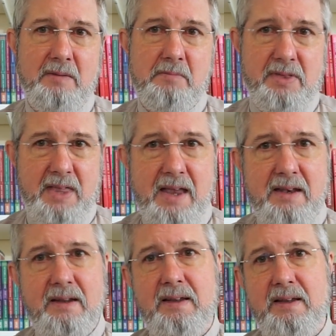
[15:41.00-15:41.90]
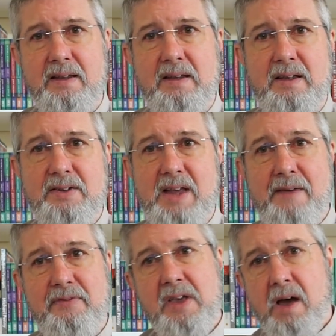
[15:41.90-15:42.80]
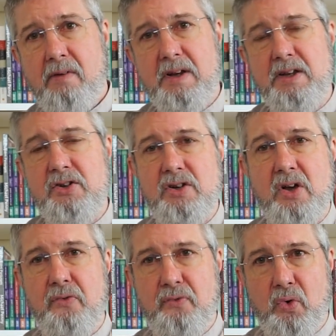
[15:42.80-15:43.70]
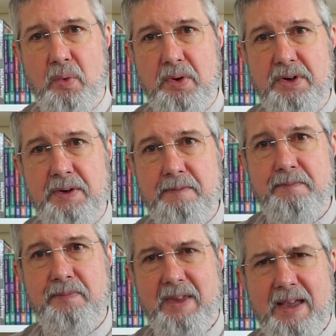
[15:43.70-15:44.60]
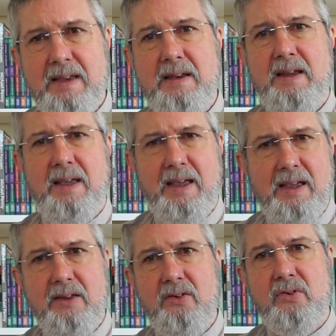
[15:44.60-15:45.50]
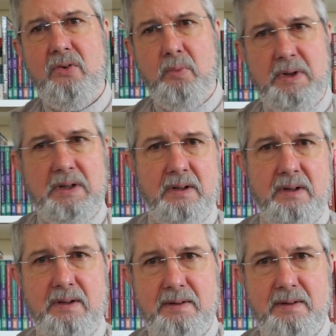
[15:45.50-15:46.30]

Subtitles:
but then to have the courage to go forward in his will.